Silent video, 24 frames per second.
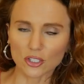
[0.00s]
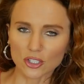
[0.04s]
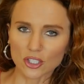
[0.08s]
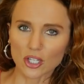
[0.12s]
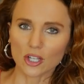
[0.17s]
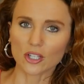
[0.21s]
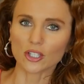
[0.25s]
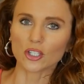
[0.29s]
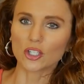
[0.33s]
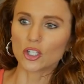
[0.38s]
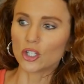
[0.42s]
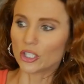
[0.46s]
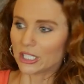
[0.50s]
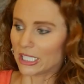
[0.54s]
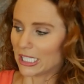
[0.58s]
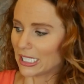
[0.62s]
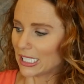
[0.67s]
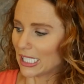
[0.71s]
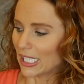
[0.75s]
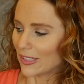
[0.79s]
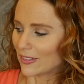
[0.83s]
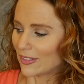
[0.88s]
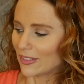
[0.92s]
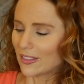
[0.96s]
chunk cookie
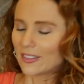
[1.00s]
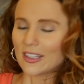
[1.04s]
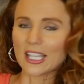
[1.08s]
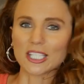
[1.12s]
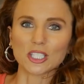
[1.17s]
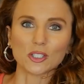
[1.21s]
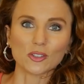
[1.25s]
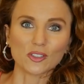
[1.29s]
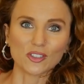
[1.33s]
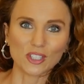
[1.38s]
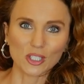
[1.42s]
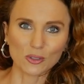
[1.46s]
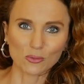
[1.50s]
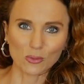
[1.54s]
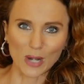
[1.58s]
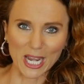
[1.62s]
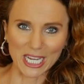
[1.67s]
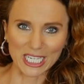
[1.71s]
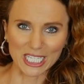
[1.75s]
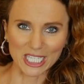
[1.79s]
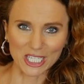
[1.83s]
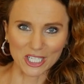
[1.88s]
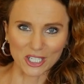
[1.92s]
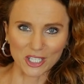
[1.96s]
kit like you see
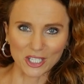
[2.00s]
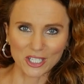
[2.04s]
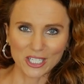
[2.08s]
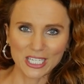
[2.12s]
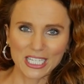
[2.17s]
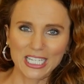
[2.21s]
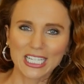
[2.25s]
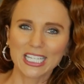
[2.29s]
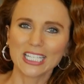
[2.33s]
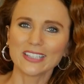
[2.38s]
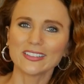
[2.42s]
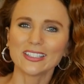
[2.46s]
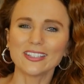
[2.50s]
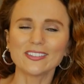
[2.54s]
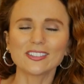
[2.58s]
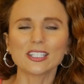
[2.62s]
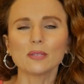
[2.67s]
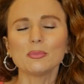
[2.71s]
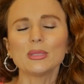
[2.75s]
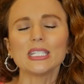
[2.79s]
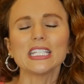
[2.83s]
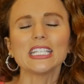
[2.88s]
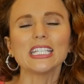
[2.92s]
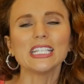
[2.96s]
right here. These
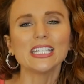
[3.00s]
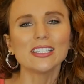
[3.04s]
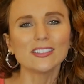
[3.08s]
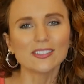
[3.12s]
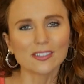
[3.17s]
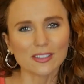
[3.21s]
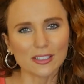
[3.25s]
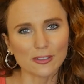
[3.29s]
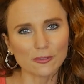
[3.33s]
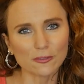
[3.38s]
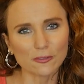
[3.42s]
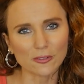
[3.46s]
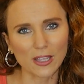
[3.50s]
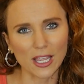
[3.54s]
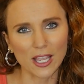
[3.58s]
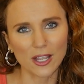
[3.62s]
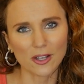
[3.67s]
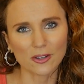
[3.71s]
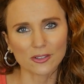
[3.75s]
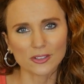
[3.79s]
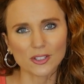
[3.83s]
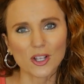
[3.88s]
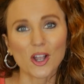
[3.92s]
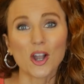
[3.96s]
can be easily
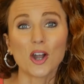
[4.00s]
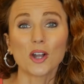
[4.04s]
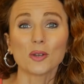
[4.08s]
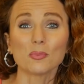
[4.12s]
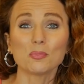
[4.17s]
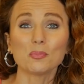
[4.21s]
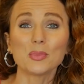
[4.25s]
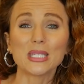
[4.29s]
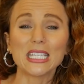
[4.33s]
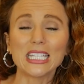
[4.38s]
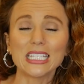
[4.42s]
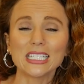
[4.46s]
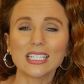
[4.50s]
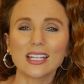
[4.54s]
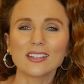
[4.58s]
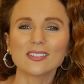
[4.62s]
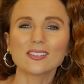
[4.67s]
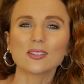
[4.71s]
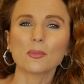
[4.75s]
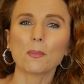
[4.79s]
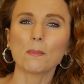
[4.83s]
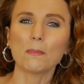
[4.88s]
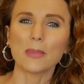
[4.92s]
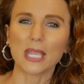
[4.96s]
found on
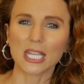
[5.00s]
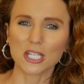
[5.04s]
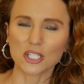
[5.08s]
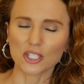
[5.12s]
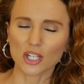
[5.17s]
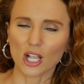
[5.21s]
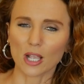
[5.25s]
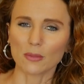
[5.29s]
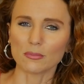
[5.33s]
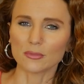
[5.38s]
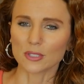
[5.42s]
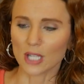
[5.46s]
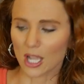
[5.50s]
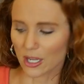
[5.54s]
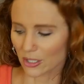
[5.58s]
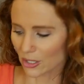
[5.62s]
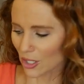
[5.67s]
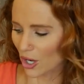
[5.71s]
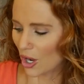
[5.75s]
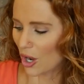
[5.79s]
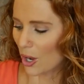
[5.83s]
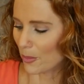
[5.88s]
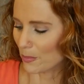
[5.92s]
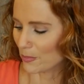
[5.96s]

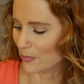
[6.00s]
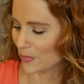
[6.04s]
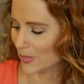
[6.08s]
peanutsbakeshop.com.